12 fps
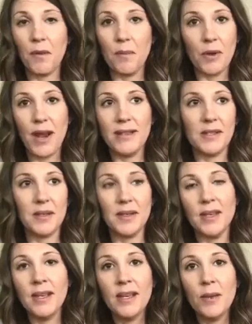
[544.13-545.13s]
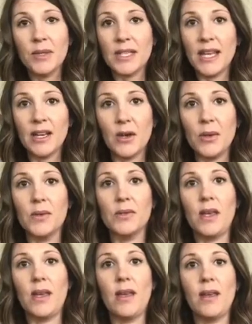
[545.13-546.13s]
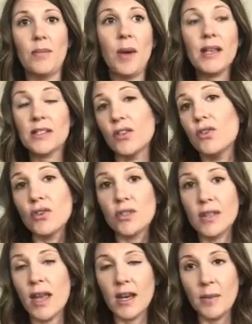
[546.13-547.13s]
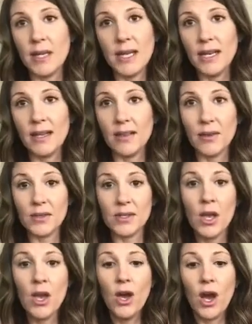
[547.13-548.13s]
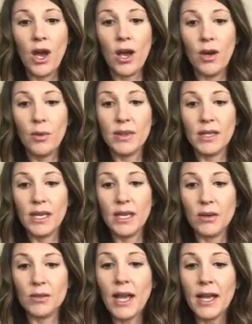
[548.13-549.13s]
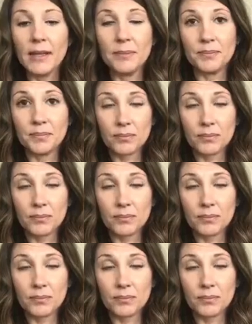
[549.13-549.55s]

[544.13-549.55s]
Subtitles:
from breads and potatoes and pastas. You're just not going to be eating those with the keto diet.